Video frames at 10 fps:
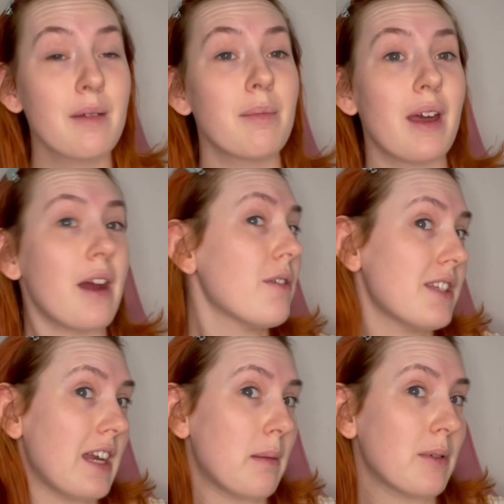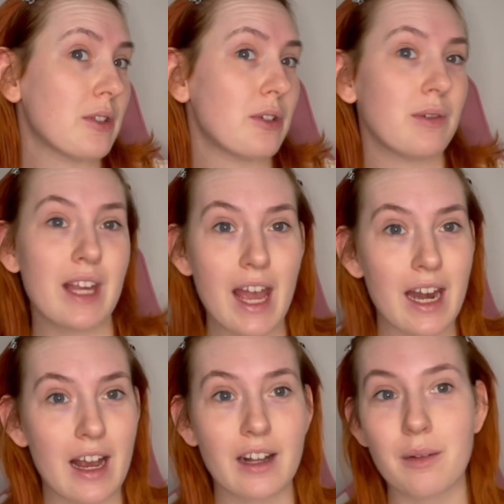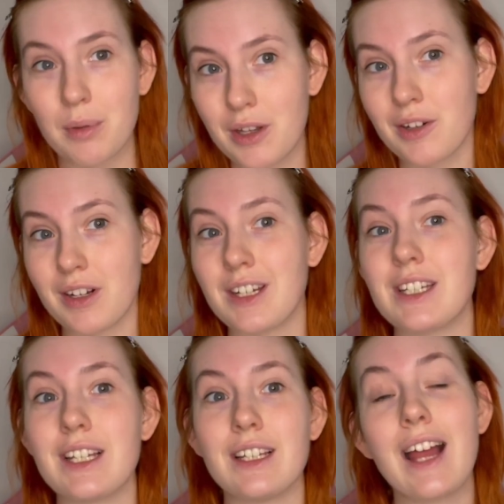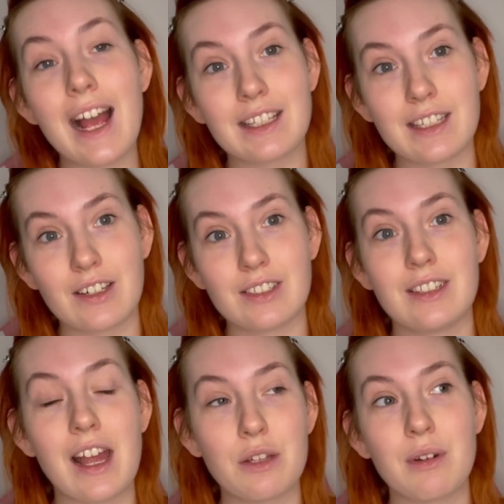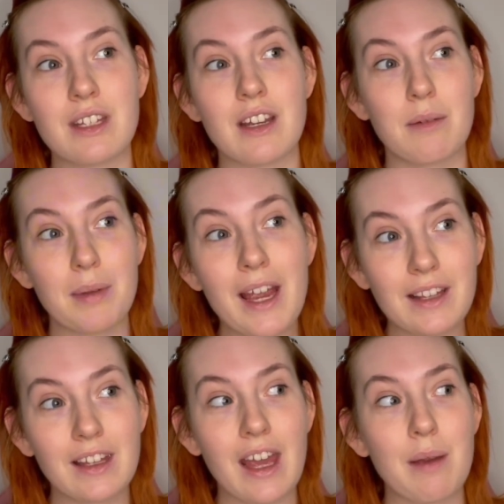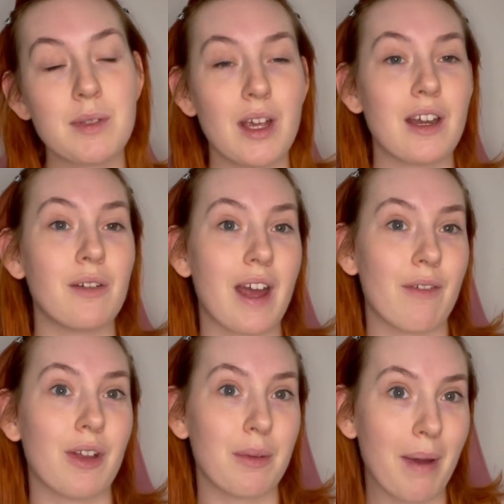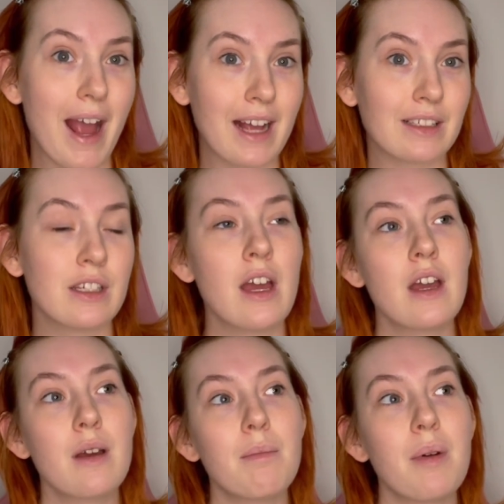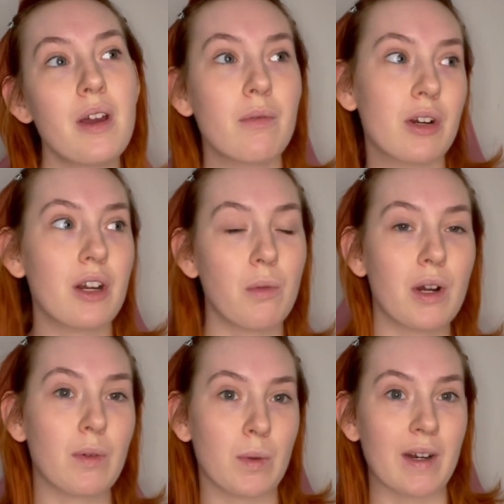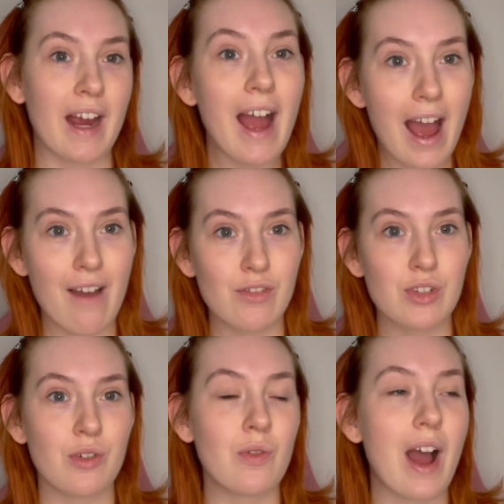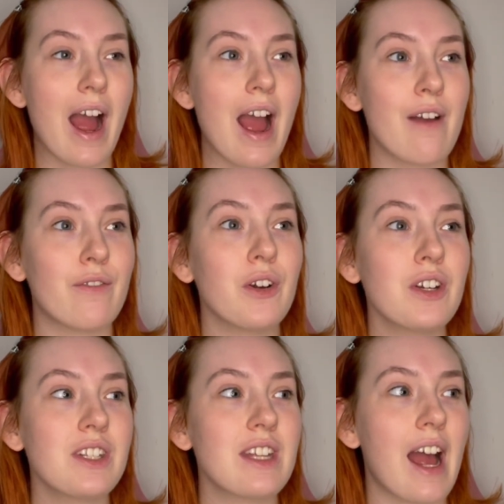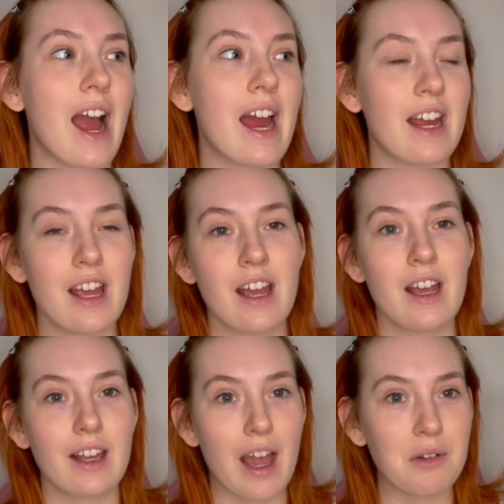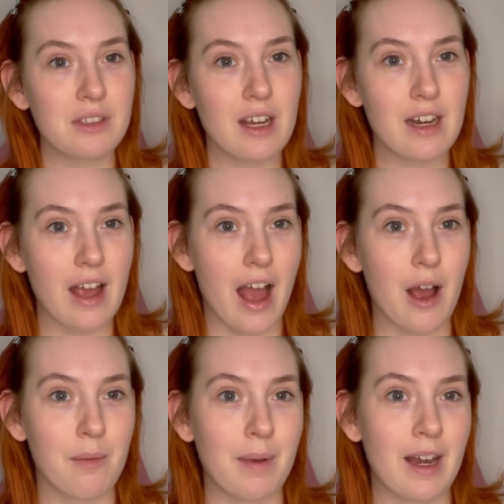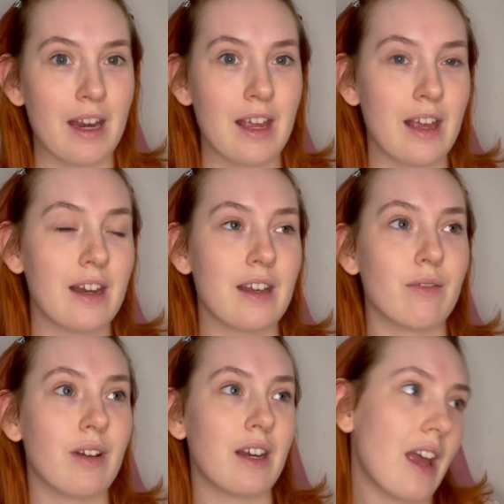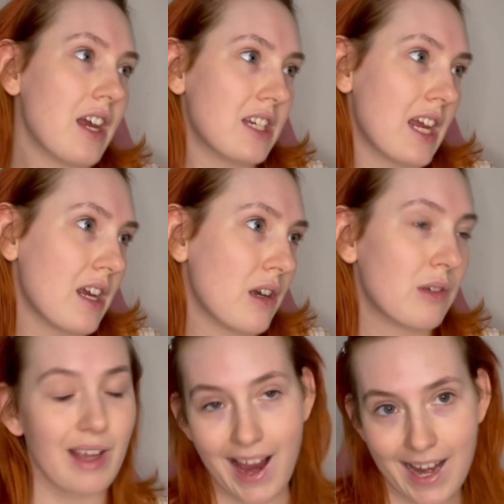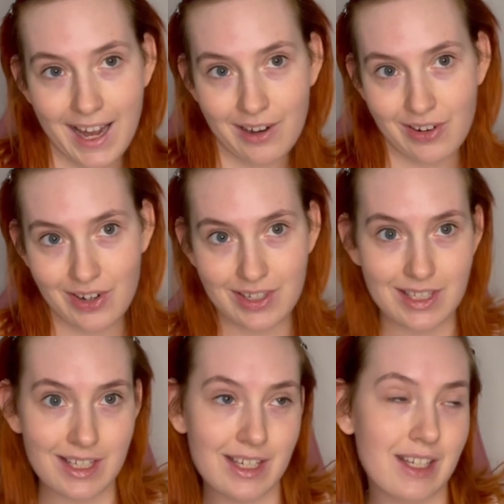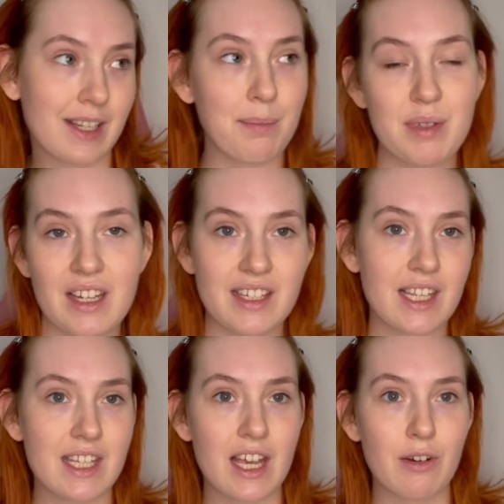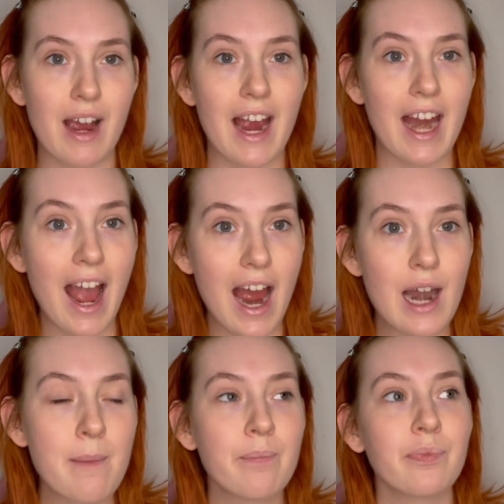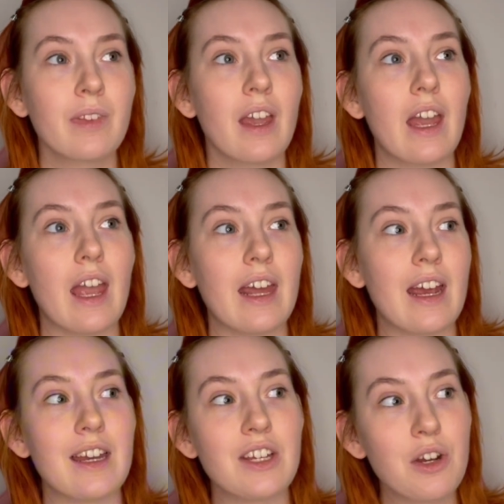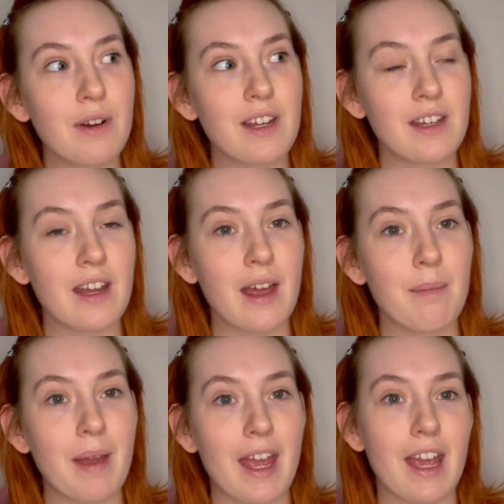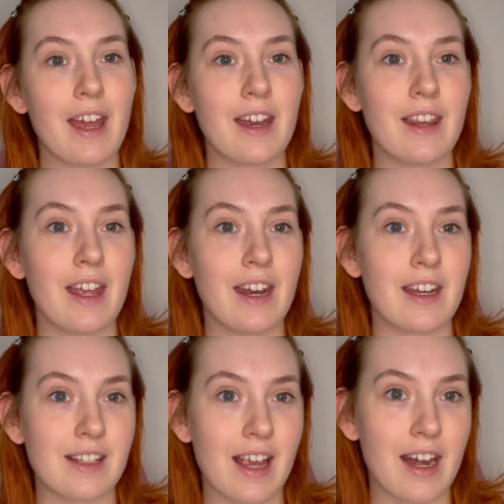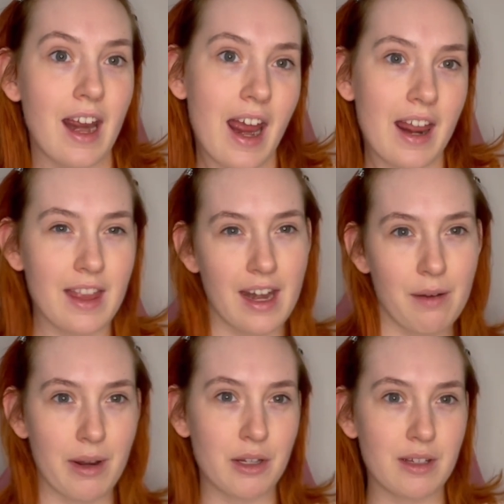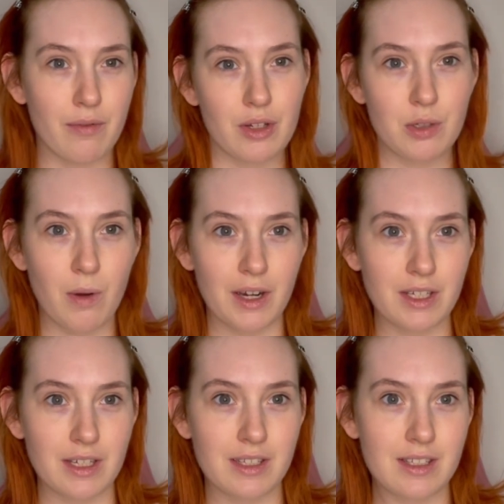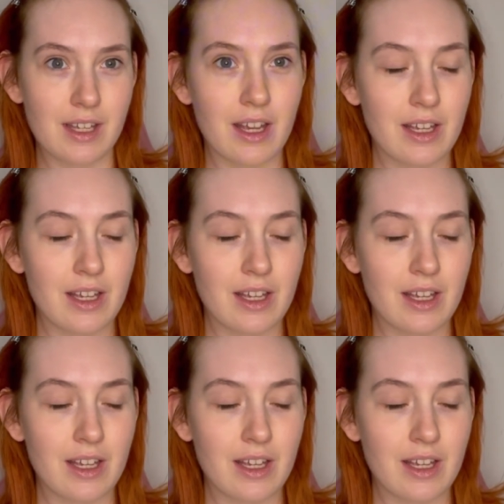But I wasn't able to get a computer until last year. So that's when I started playing the game, so I don't have all the packs. But we're gonna work with what I have. So first I counted how many different eyeshadows, eyeliners, lipsticks, etc. I had. And I generated them, and then I decided, and then I went to different swatches.